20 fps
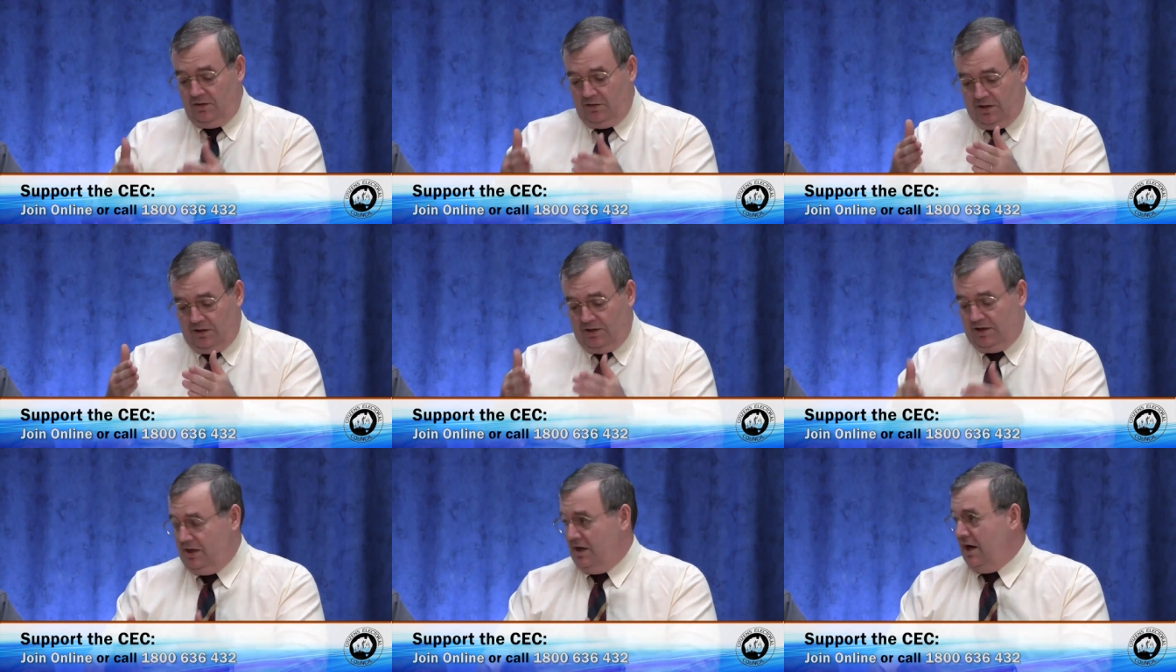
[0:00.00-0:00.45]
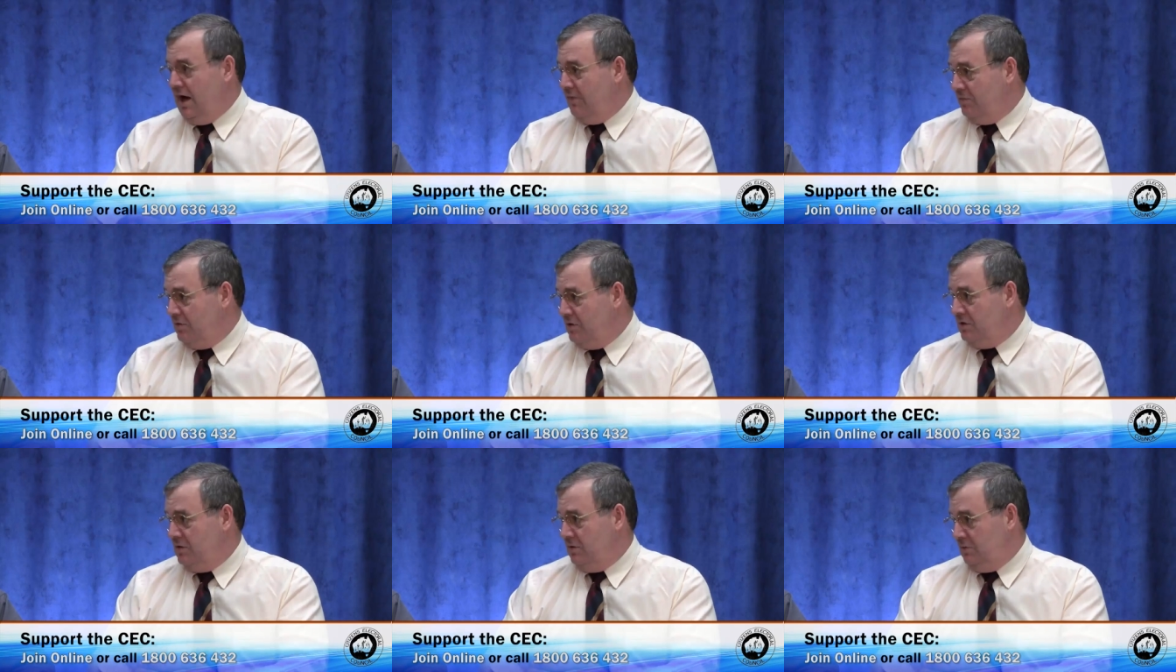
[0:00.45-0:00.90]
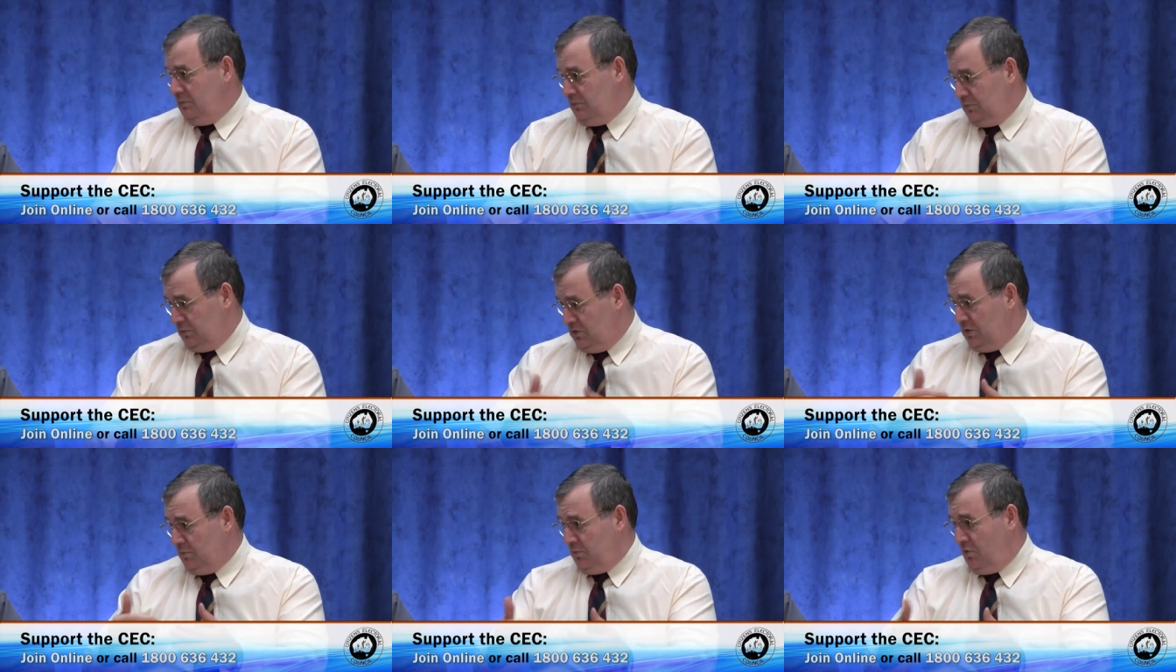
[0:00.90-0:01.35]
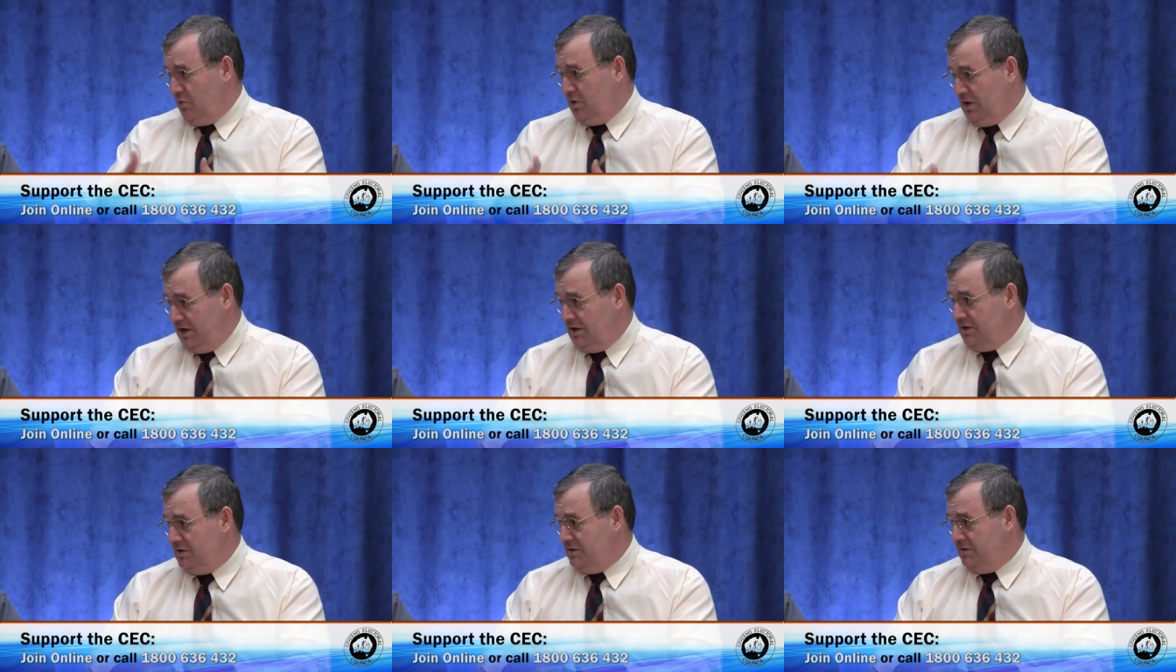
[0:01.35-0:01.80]
then they're going to have to su support
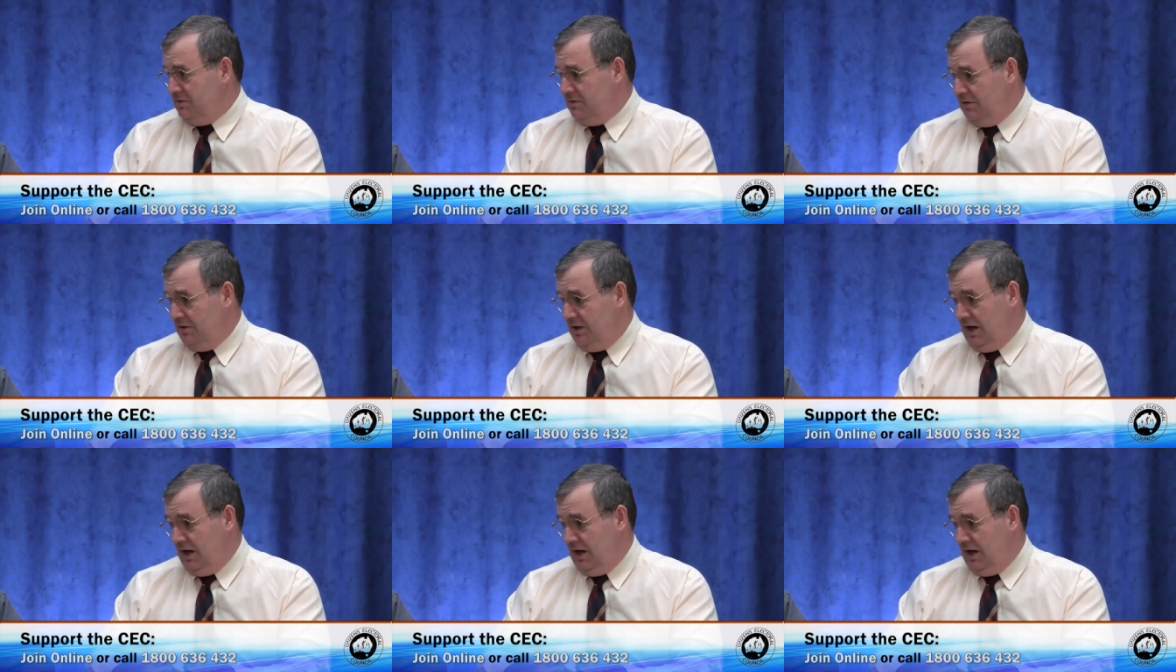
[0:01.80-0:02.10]
us.